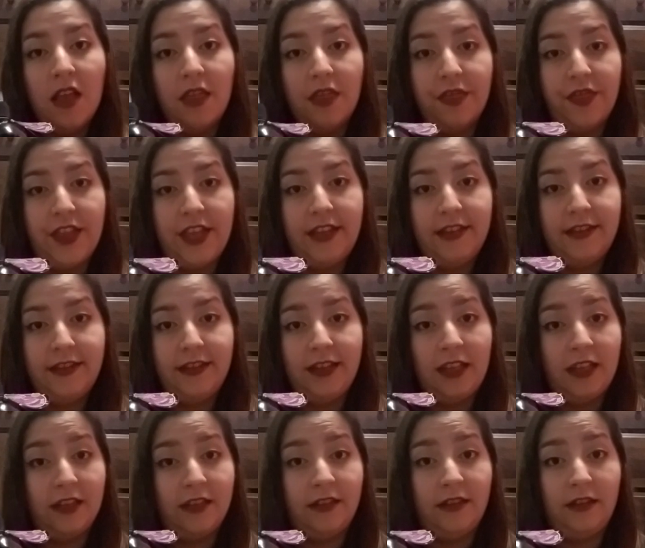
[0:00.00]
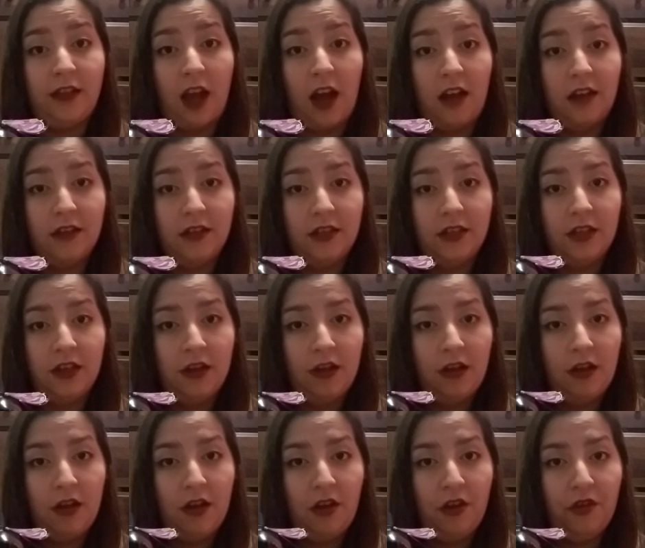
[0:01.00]
This is not
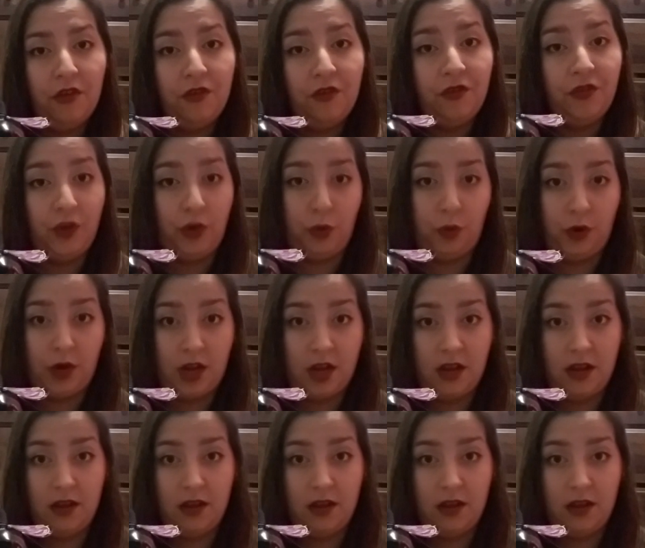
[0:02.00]
food.